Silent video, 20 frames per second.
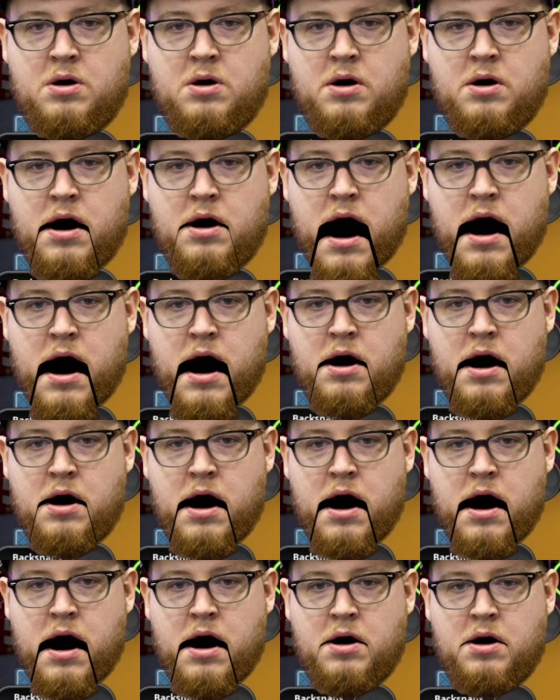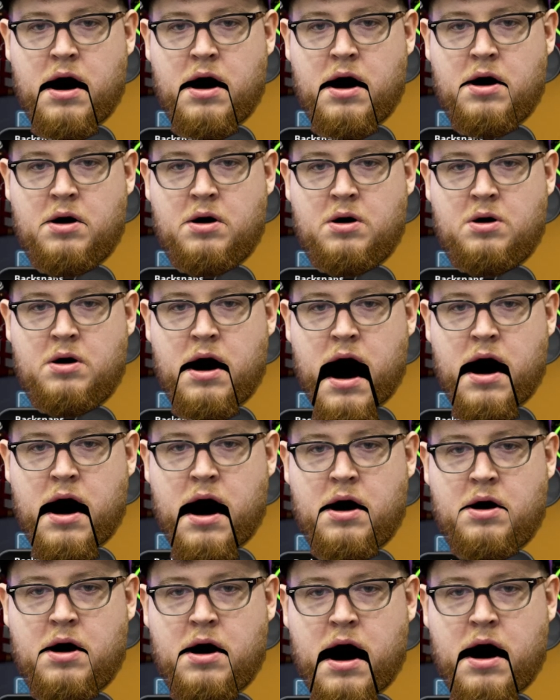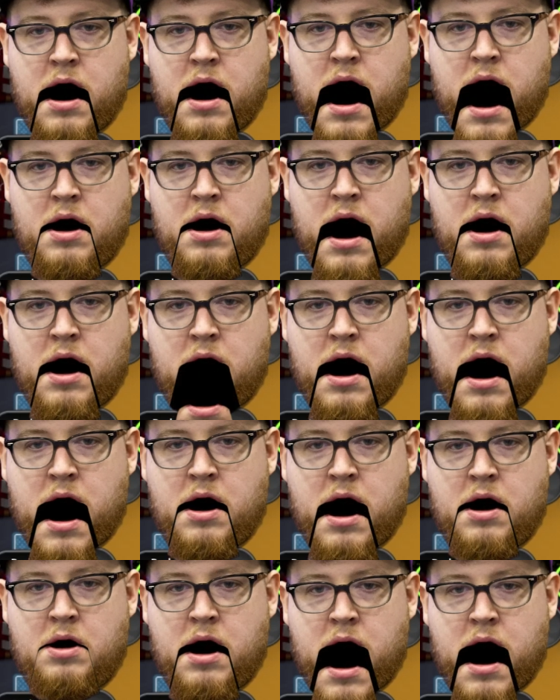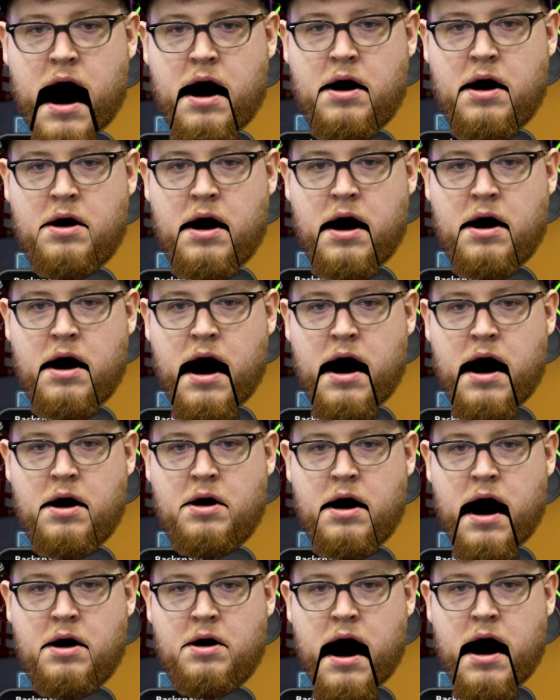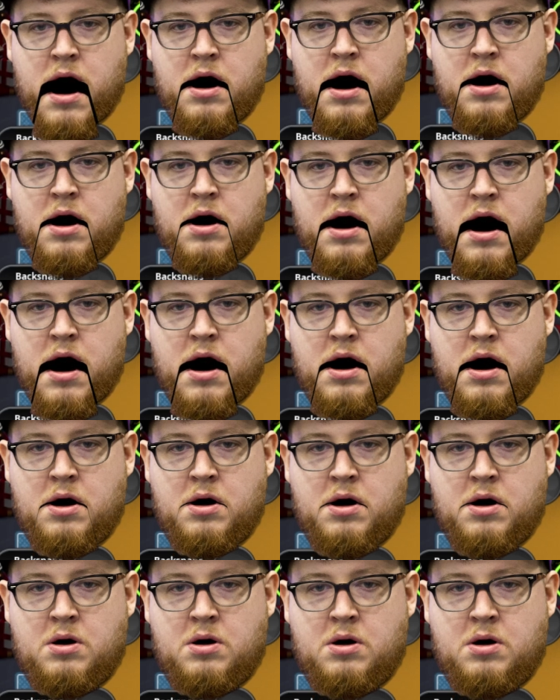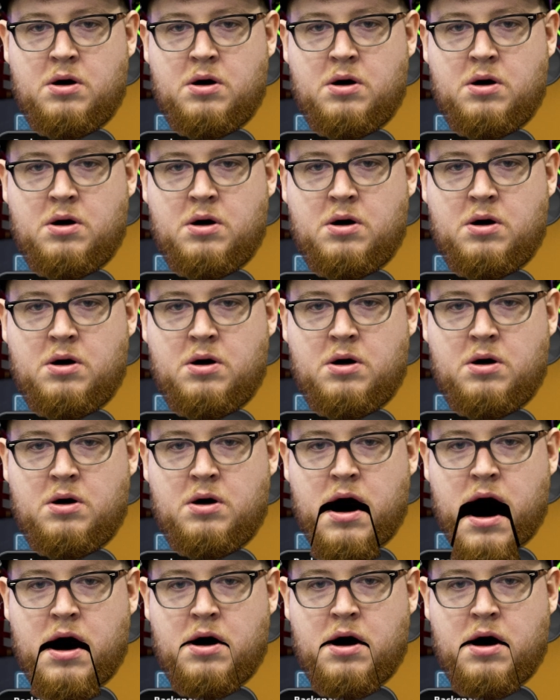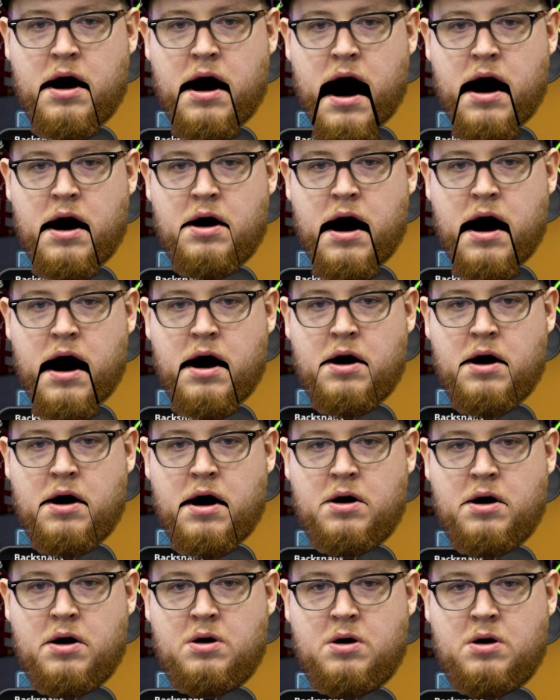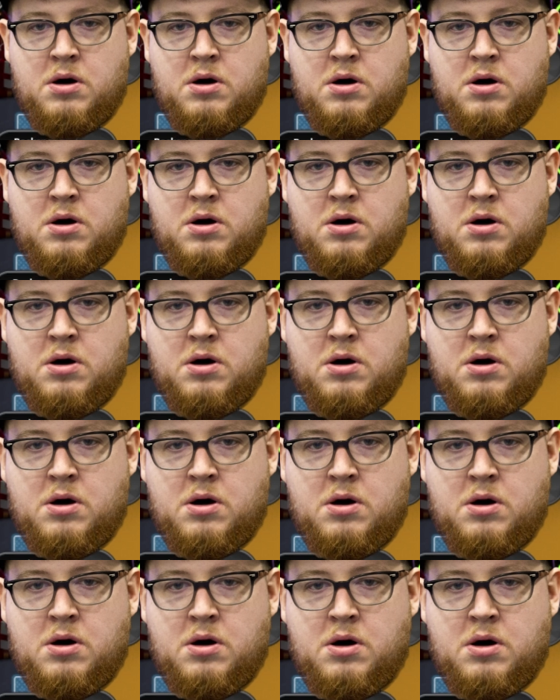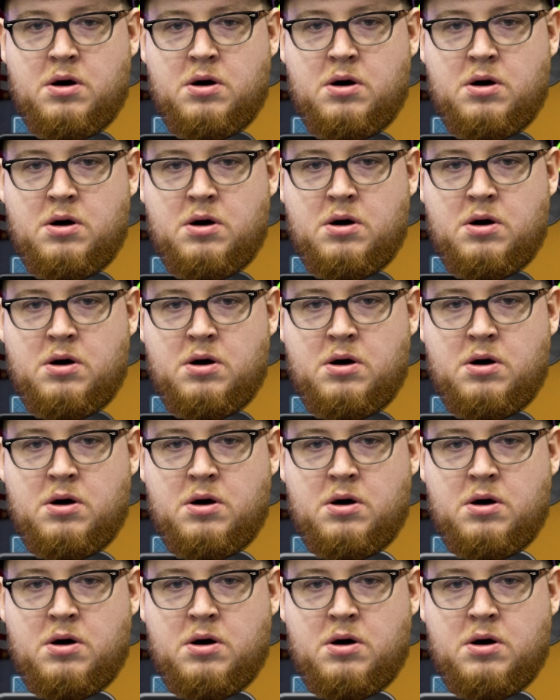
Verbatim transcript: twenty blinds, dude? Yeah, I mean, it better become either one hundred blinds or zero blinds. In what?